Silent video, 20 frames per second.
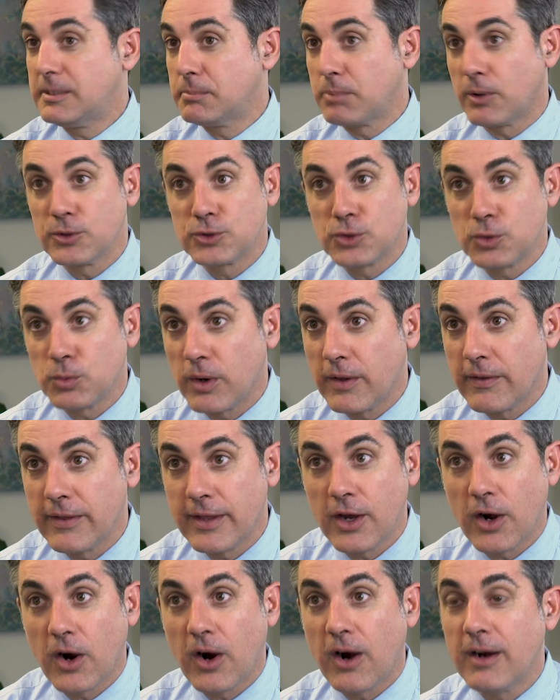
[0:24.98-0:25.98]
the person where
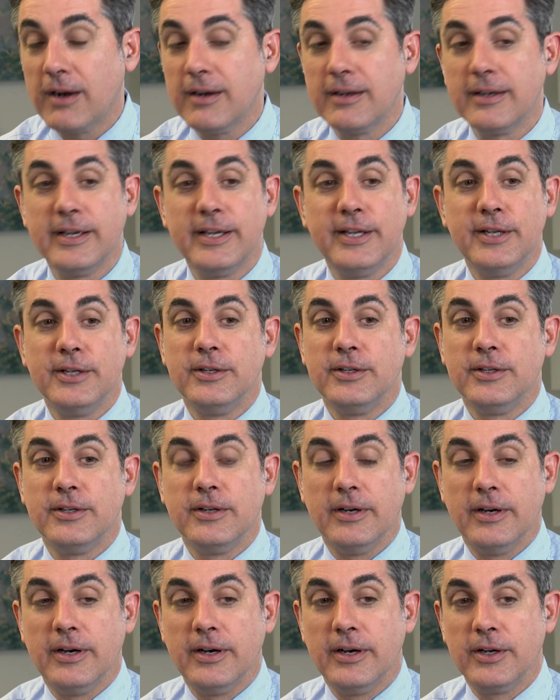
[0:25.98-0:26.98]
they are,
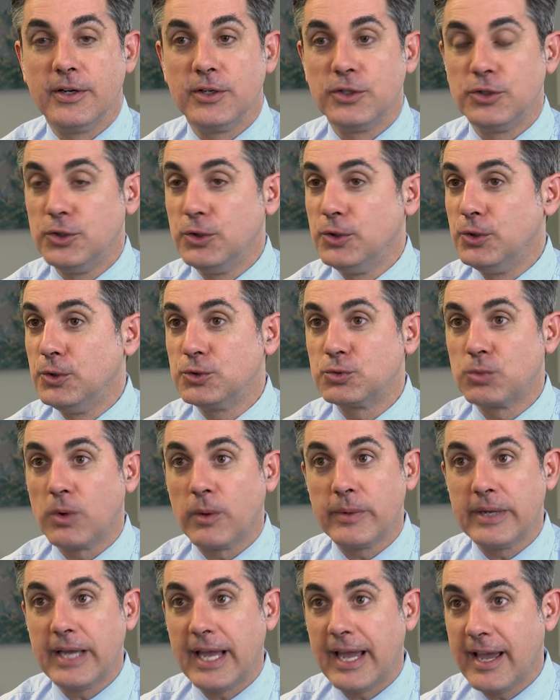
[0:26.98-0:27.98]
uh, use
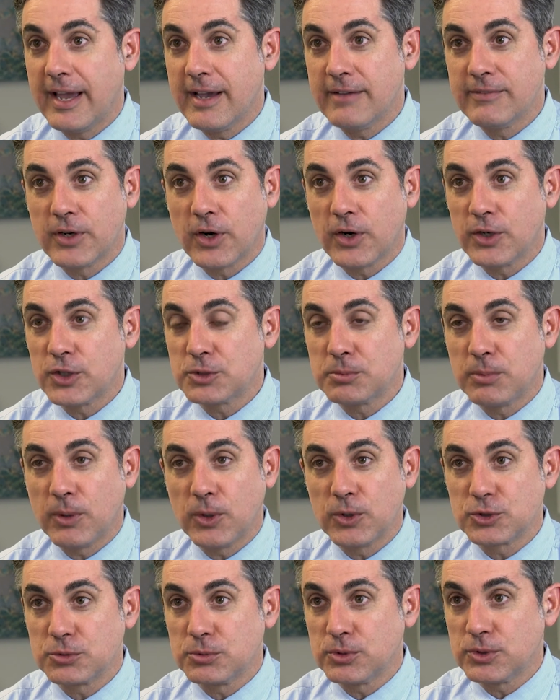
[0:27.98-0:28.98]
what we have at our
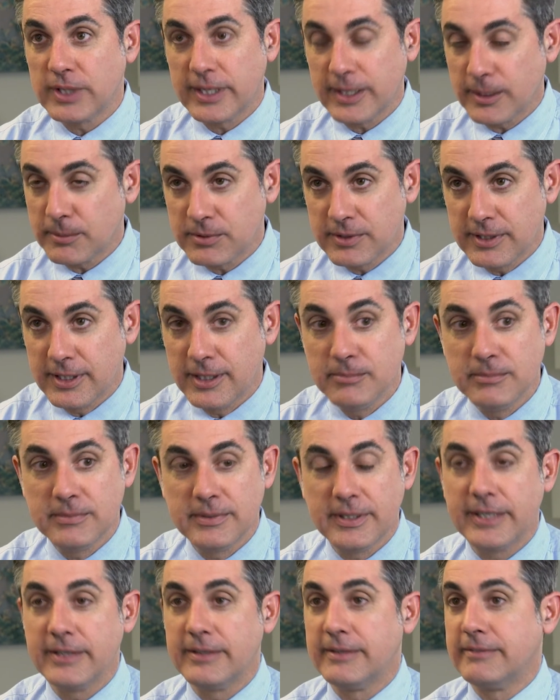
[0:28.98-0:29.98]
disposal to help them,
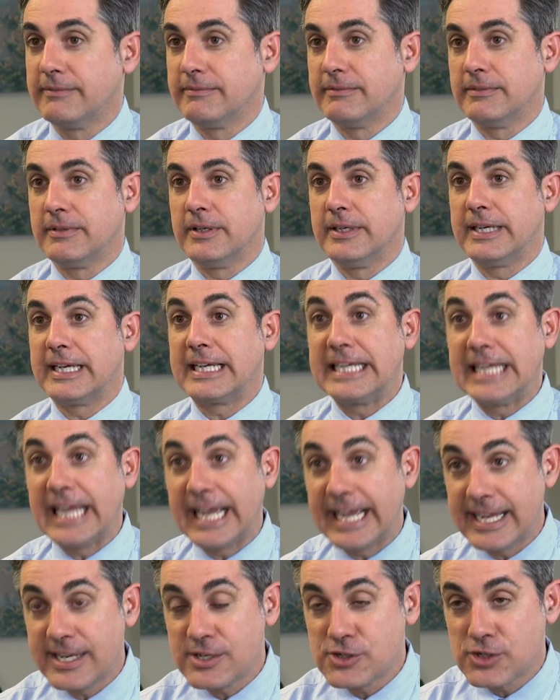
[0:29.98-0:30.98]

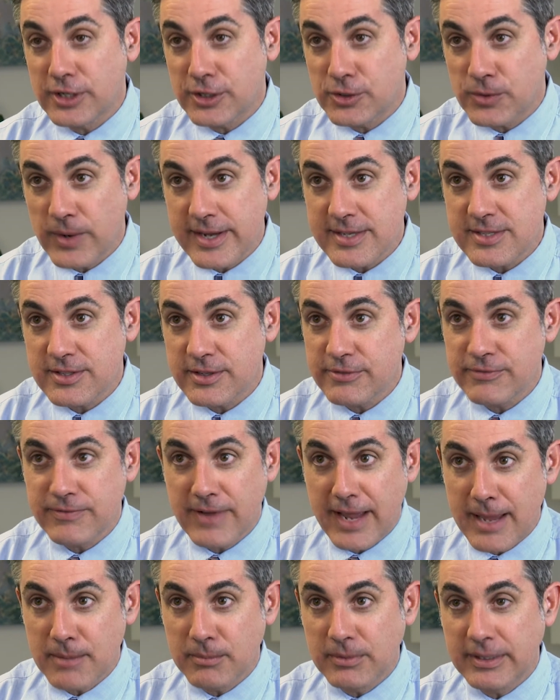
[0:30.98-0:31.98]
engage and address their
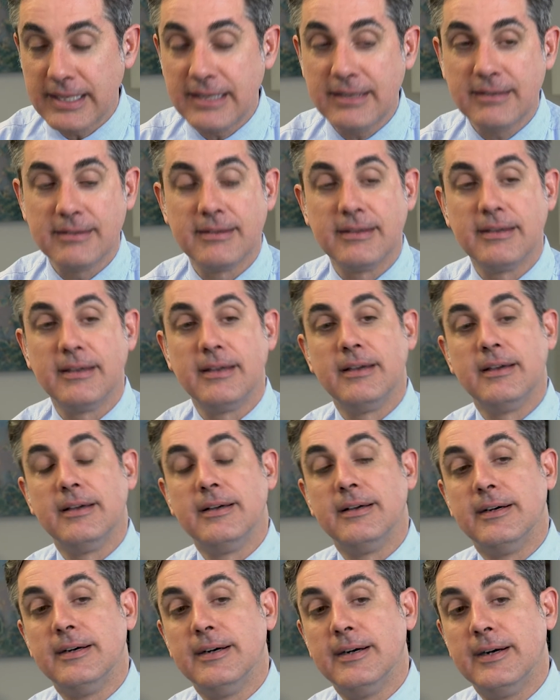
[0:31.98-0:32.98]
family,
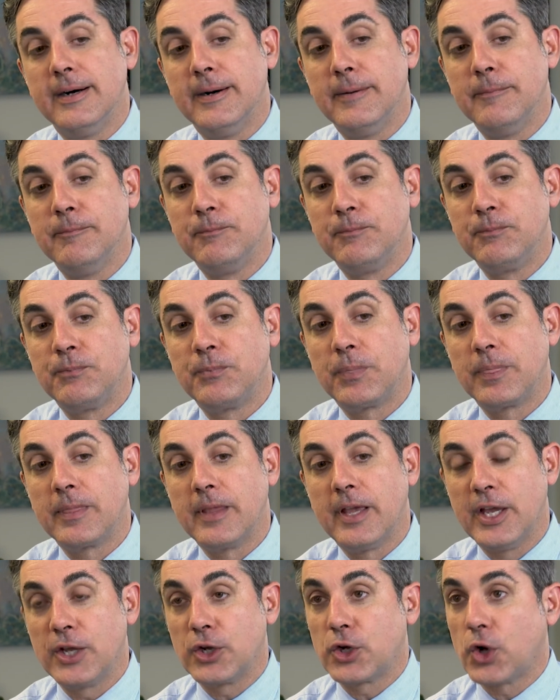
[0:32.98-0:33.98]
um,
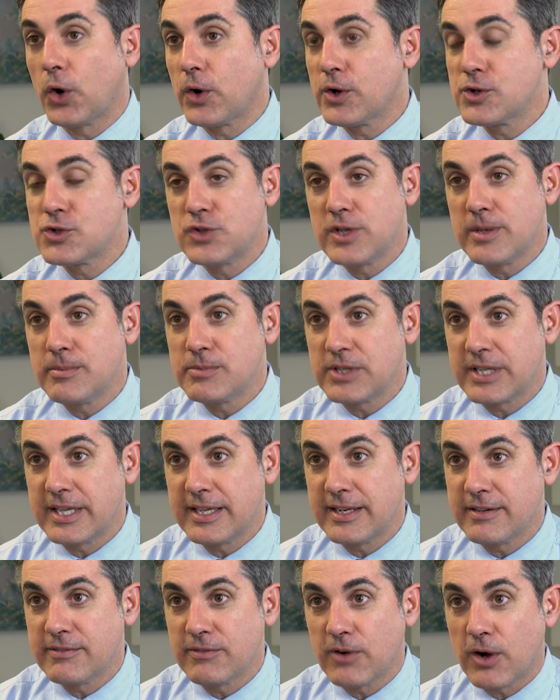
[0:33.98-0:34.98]
encourage them to
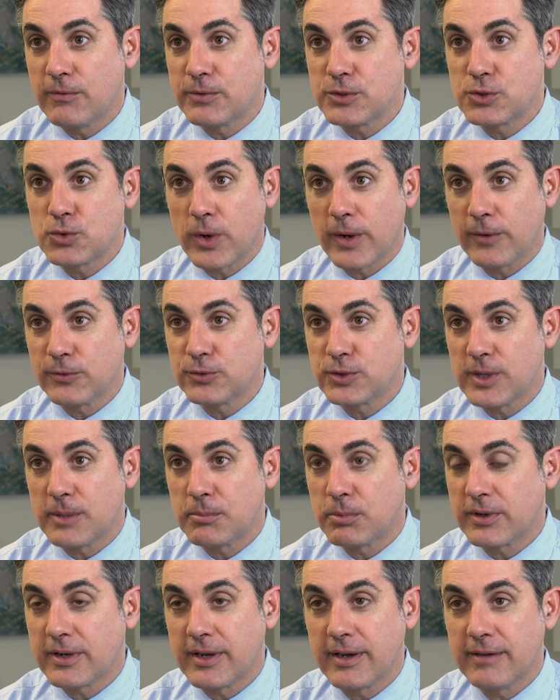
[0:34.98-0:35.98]
get involved with
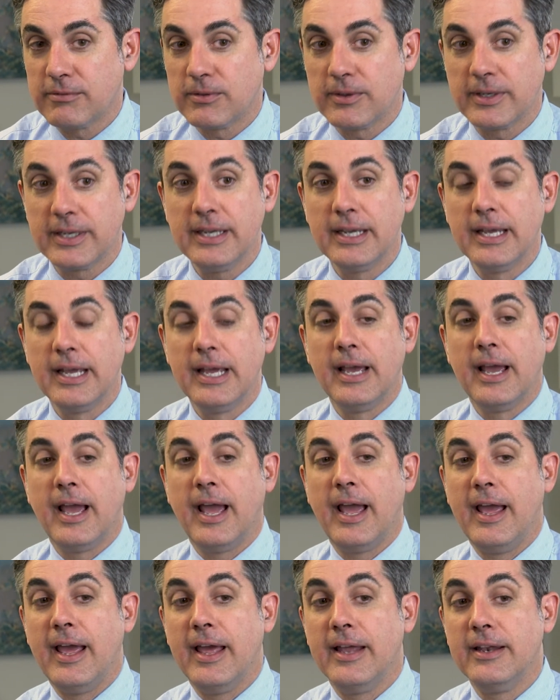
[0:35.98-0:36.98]
12-step recovery
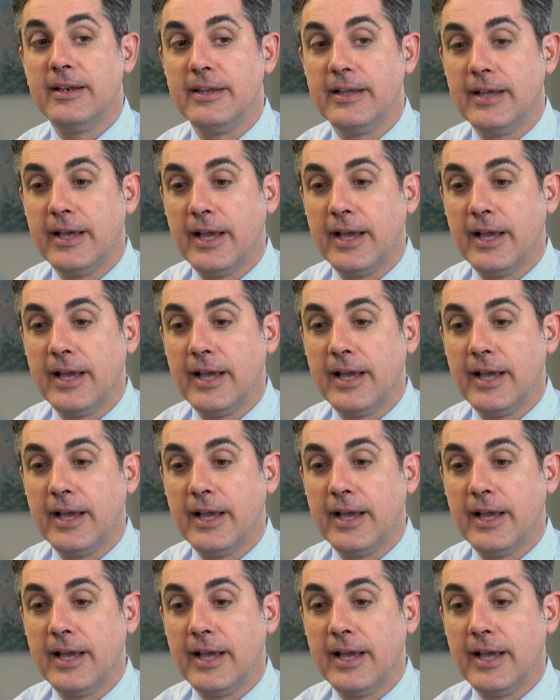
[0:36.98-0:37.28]
and,